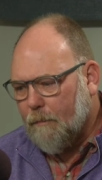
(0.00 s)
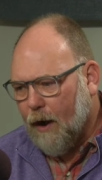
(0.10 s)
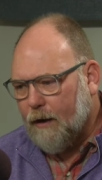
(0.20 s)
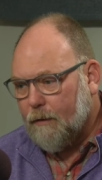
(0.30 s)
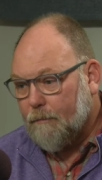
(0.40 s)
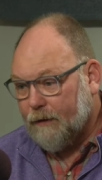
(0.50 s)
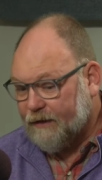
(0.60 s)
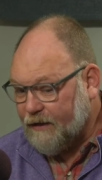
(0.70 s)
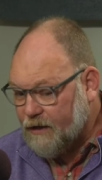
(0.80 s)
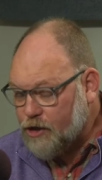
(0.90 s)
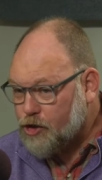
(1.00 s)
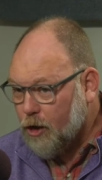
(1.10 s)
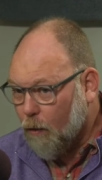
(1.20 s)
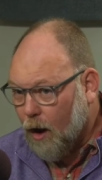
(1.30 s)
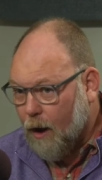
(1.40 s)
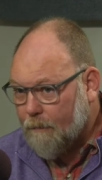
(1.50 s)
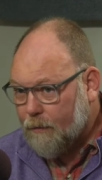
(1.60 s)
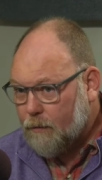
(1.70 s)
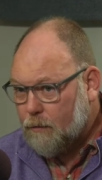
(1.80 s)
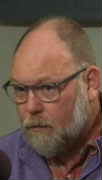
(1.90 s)
But they did show up.
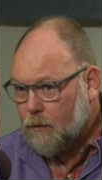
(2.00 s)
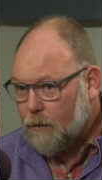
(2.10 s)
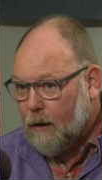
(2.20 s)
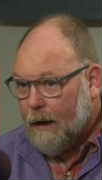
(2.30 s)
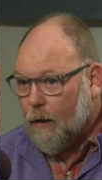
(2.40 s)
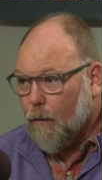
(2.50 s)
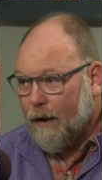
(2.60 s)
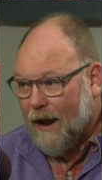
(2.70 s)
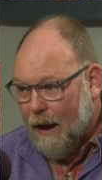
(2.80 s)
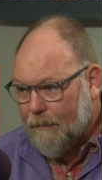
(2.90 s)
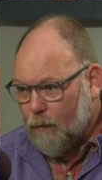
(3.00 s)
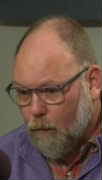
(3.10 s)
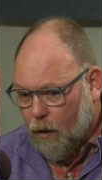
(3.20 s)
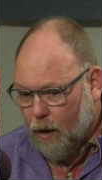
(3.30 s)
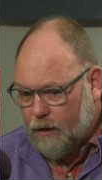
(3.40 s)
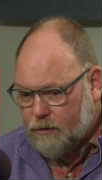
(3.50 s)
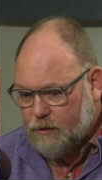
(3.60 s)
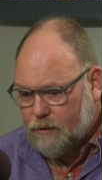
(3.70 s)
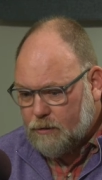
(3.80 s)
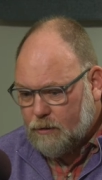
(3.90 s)
What happened
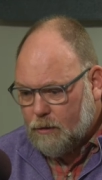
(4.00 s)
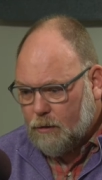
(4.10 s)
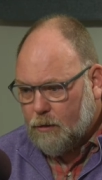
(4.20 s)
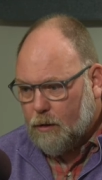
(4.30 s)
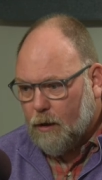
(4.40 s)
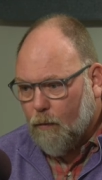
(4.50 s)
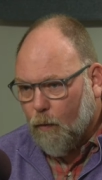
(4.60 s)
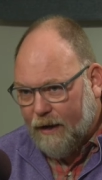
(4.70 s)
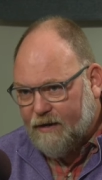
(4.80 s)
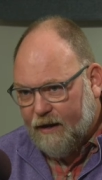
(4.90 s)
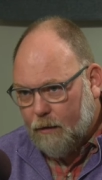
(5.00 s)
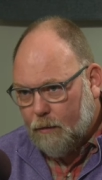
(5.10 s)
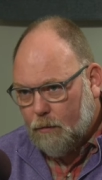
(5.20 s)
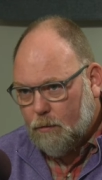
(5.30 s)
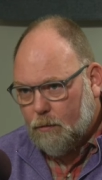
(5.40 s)
was we didn't.